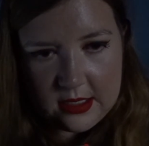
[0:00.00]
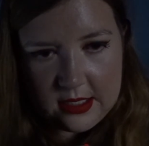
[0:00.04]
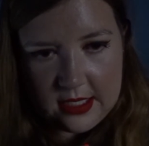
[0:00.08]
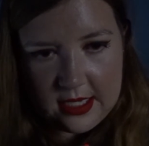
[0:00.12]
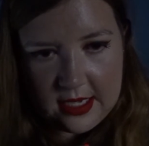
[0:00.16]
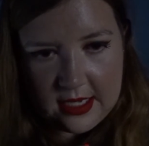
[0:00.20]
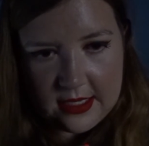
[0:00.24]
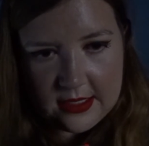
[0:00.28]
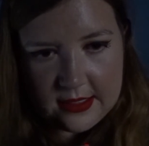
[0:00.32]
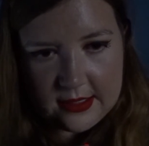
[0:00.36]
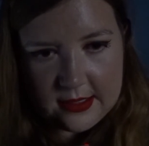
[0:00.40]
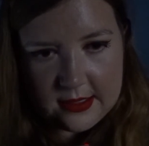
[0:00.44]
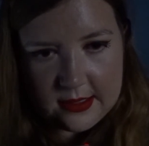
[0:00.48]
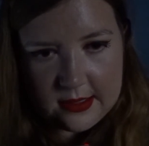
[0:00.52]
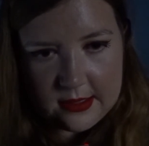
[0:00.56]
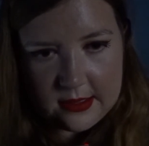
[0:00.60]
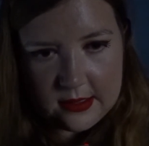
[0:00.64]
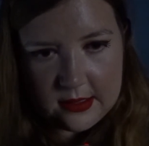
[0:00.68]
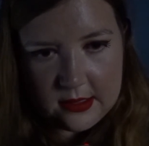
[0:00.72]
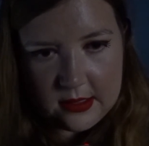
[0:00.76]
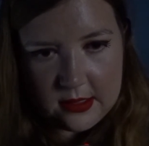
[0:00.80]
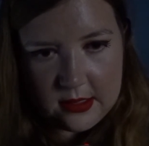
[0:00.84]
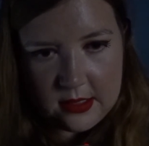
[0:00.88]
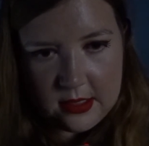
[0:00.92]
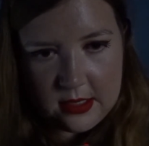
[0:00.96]

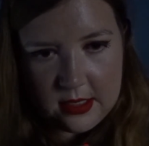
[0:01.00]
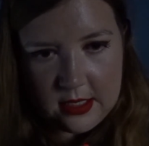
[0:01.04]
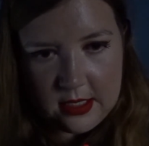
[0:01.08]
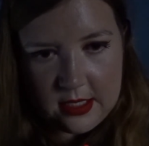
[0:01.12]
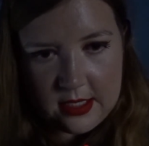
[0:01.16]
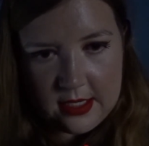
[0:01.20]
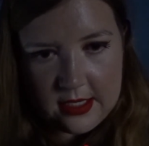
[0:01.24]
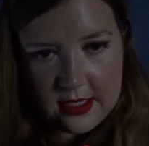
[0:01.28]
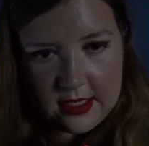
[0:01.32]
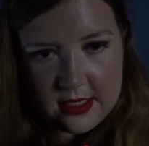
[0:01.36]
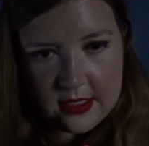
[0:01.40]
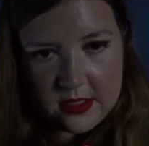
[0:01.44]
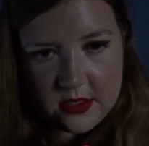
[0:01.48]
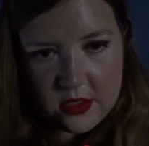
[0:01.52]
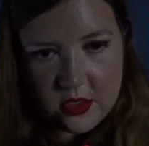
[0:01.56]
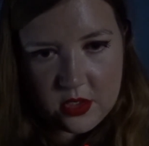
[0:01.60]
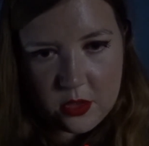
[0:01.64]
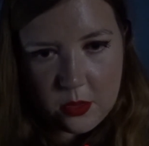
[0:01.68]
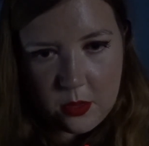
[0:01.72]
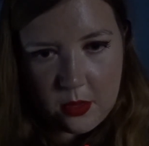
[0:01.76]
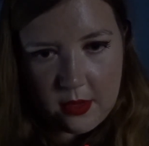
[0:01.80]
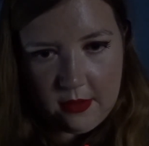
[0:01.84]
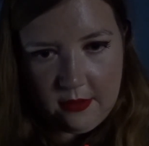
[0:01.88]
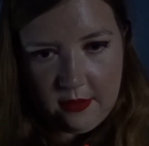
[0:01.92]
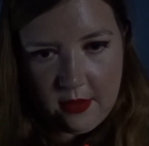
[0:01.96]
Yes, you
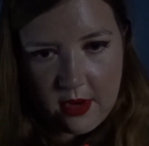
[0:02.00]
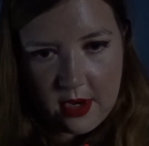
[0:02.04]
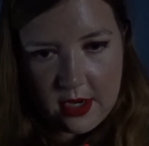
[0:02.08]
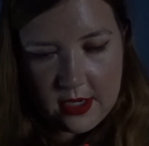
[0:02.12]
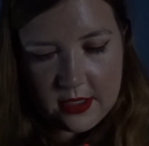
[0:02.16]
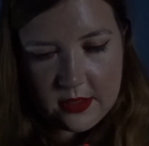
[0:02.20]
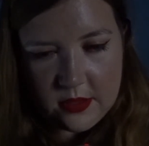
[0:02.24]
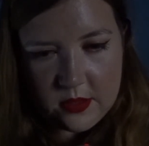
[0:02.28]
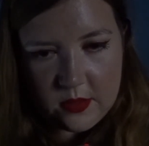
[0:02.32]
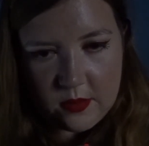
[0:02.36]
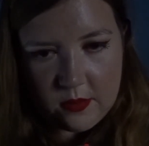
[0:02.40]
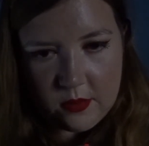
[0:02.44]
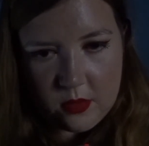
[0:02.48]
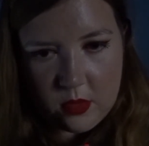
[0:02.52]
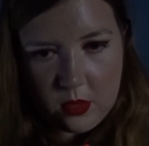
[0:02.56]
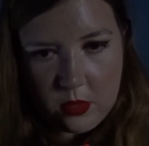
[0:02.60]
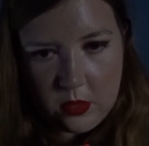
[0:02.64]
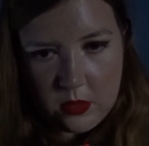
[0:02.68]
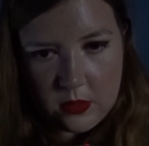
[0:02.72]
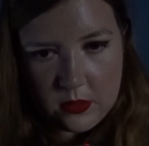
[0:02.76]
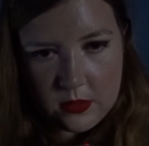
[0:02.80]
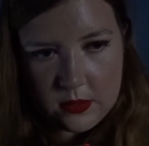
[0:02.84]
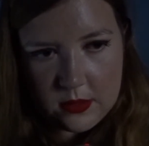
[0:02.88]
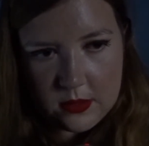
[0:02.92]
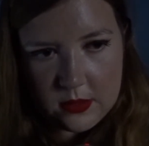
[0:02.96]
are right, of
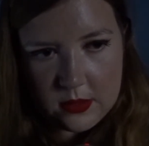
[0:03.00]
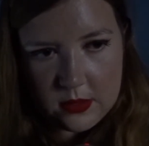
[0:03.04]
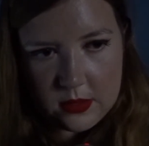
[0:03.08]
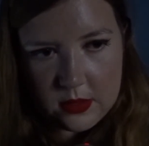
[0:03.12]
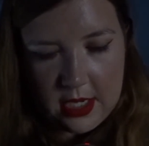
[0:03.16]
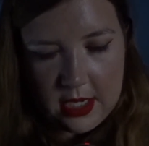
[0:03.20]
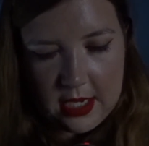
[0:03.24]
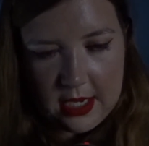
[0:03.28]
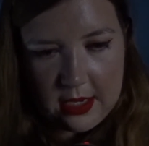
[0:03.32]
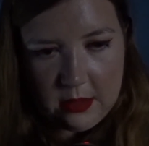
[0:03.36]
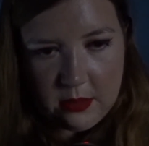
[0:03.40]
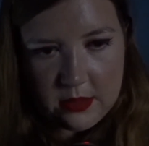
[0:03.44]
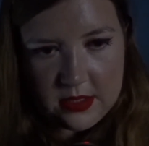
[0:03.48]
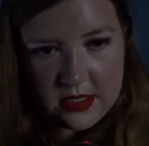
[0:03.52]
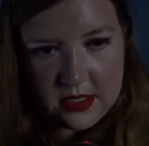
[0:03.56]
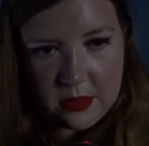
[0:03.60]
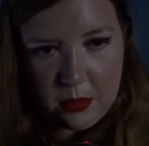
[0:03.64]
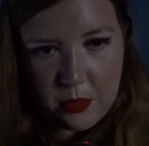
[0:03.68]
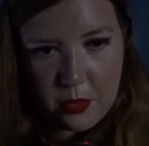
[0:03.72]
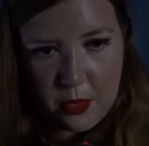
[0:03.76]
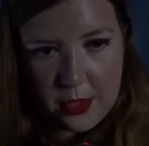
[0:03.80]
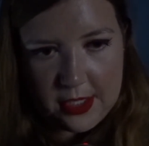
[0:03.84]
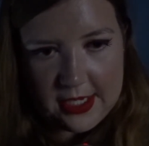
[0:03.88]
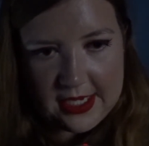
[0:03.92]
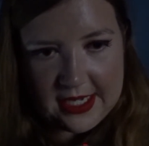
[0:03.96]
course. But how is the
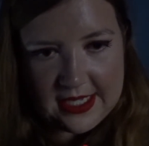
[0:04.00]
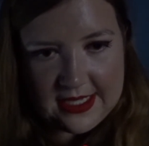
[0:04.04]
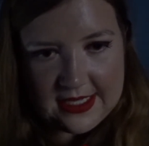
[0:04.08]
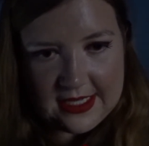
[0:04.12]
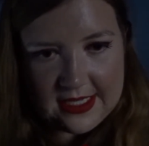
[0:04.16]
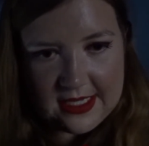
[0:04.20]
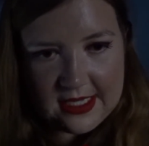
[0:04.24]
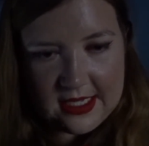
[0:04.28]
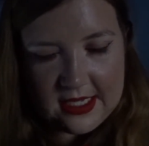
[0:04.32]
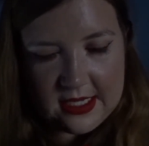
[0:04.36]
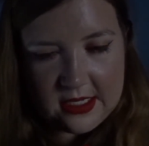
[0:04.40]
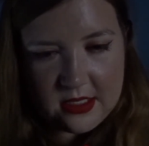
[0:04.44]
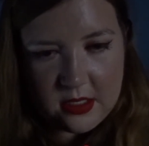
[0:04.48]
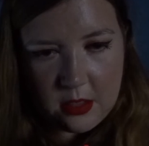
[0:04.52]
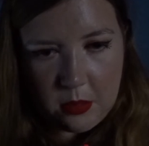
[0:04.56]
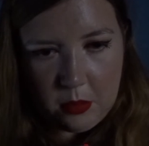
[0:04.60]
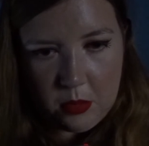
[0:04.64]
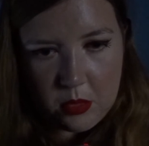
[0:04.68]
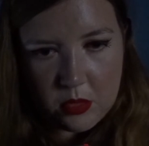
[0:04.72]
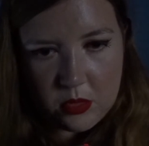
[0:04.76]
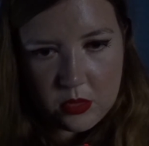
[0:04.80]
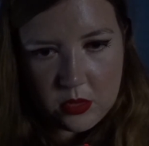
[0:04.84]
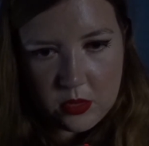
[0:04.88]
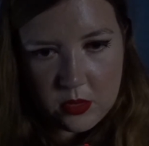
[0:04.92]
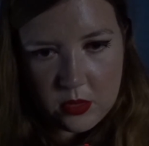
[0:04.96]
boy getting here,
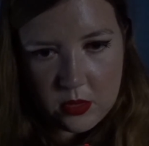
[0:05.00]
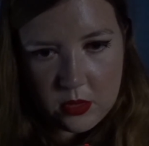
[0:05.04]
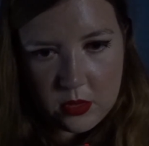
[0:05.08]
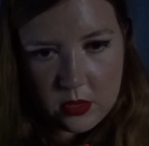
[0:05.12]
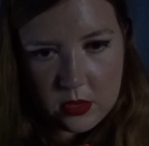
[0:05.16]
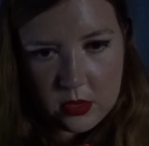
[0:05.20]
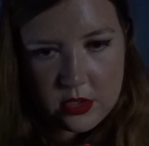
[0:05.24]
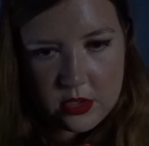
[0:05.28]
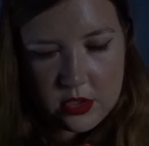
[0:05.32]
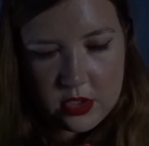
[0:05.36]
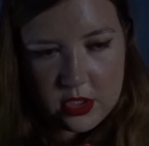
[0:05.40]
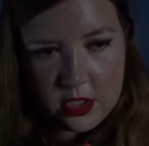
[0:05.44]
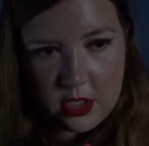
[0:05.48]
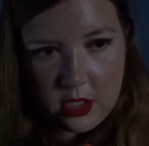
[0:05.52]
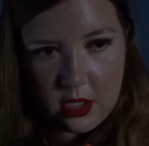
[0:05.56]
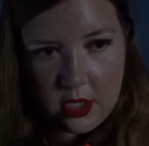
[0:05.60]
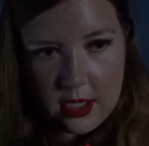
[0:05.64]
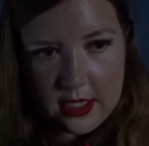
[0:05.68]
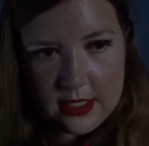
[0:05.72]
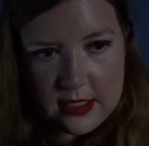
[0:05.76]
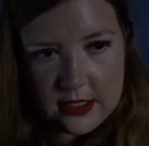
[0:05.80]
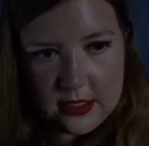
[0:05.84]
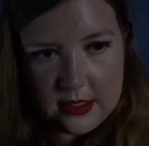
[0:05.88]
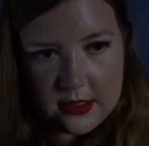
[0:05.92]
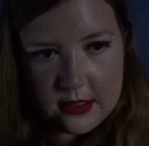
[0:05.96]
Dumbledore? She
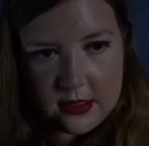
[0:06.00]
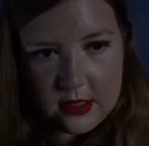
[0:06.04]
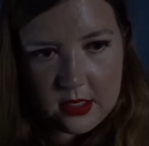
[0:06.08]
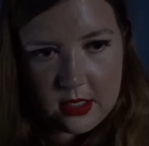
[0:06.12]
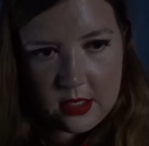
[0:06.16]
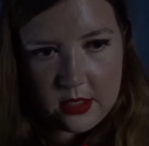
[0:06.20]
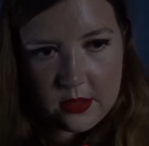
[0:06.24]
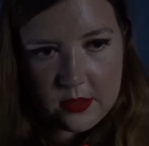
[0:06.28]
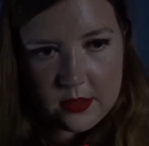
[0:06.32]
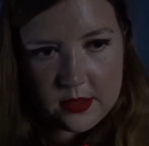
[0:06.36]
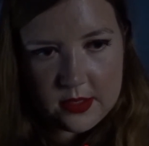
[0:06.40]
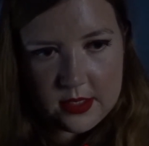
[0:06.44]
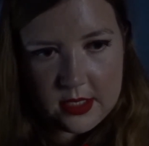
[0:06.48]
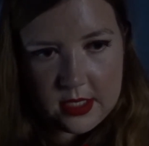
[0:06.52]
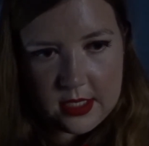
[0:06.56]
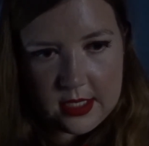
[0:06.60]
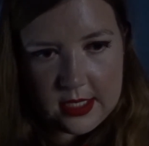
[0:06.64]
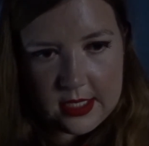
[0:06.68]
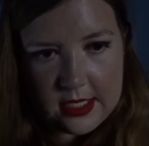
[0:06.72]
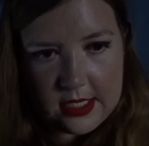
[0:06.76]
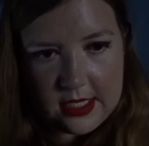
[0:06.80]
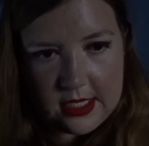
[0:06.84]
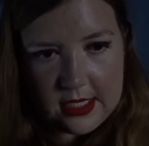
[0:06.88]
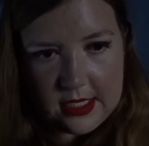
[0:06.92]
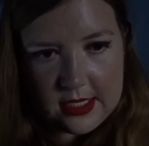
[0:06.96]
eyed his cloak
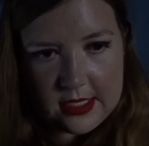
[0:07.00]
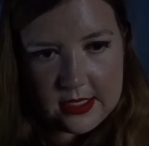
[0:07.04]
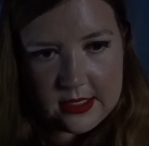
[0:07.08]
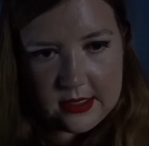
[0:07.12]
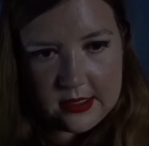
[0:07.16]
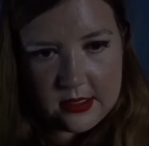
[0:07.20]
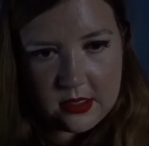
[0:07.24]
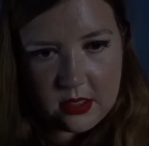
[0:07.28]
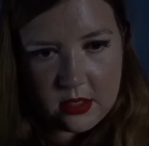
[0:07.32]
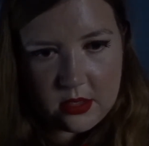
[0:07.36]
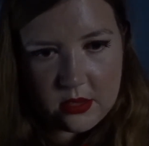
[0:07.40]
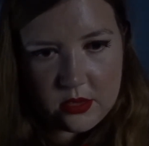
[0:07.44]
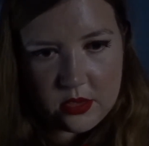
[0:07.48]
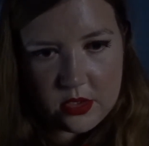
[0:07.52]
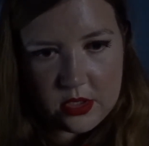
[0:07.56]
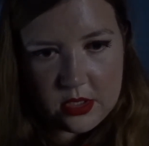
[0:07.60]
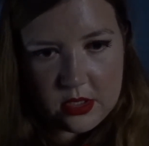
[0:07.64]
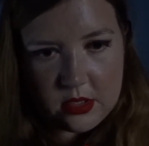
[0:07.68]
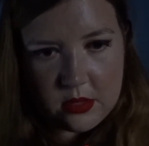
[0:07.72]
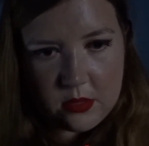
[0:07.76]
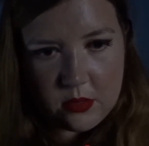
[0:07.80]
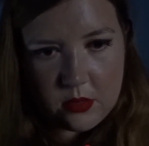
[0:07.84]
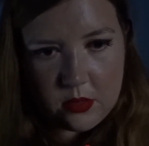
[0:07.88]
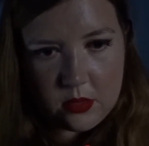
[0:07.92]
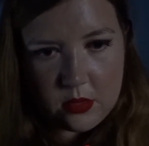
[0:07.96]
suddenly as though she
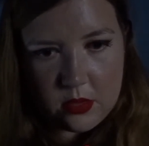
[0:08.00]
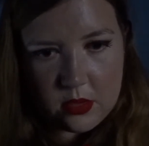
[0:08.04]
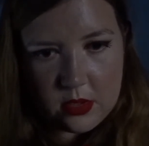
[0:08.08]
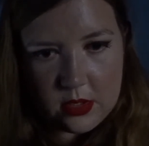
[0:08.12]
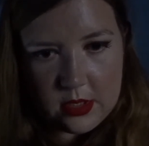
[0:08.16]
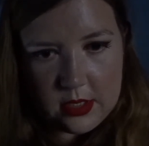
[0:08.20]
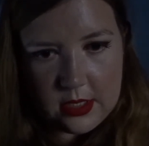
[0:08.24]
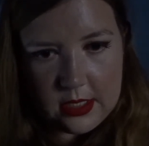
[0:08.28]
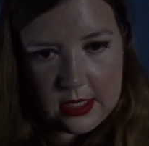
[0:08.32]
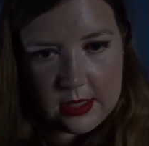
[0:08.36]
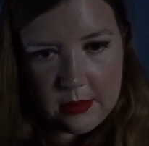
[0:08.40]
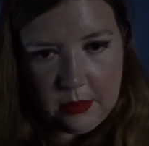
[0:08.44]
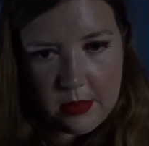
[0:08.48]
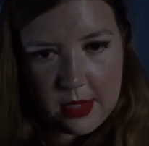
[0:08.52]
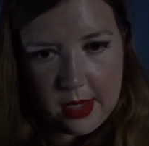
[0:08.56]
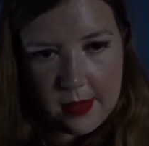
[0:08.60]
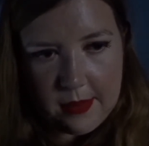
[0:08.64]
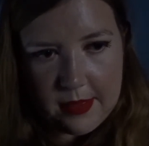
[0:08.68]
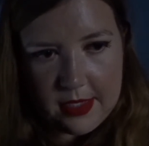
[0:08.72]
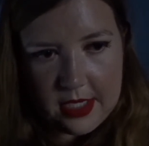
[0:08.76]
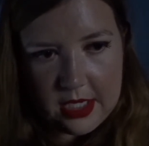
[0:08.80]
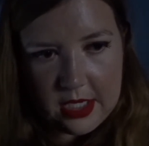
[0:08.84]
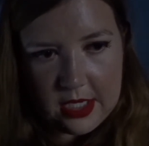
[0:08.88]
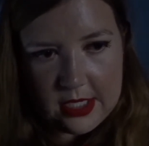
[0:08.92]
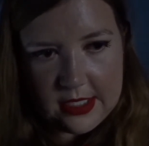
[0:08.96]
thought he might
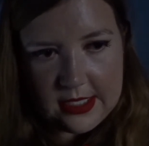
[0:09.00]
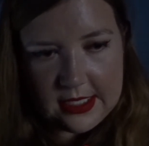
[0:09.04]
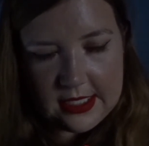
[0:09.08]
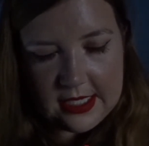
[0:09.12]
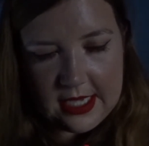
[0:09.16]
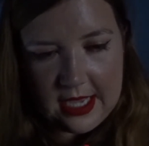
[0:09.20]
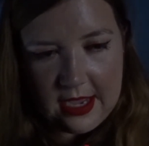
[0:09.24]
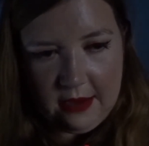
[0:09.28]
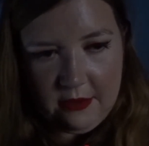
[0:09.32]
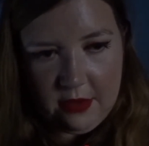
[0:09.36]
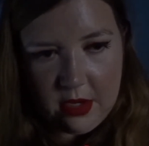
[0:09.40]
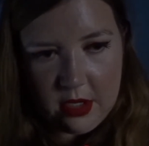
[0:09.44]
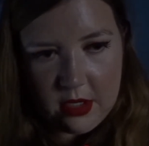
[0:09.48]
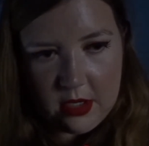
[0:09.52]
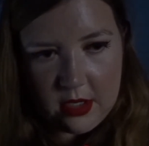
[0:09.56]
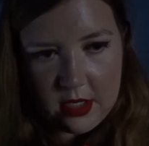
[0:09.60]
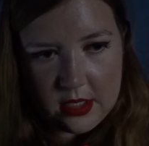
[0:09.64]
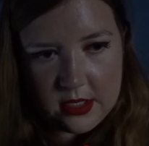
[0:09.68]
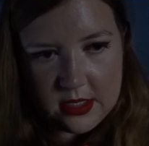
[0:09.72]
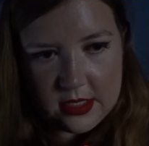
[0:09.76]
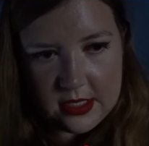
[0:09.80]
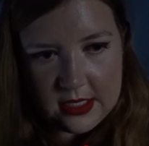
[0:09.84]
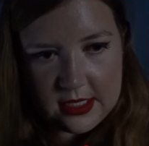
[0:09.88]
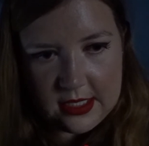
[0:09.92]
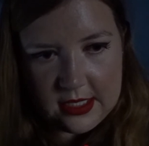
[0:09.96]
be hiding Harry
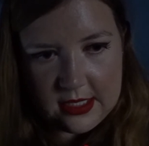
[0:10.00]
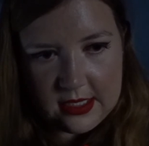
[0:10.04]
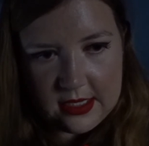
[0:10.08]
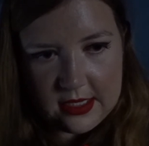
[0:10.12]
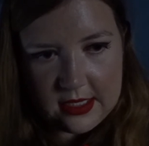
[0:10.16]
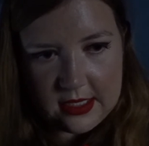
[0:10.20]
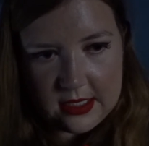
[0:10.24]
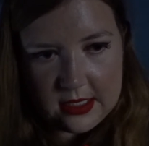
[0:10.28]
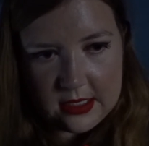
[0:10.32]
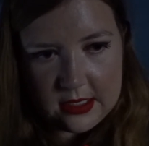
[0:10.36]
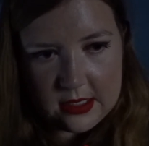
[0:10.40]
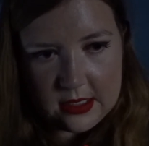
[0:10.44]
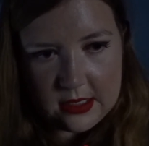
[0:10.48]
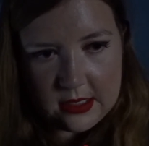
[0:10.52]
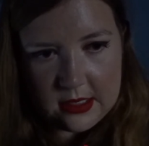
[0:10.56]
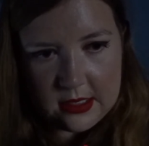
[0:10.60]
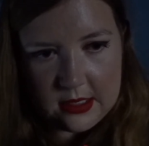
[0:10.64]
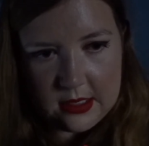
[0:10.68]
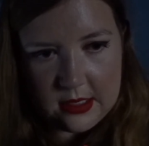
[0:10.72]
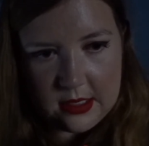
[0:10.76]
underneath it.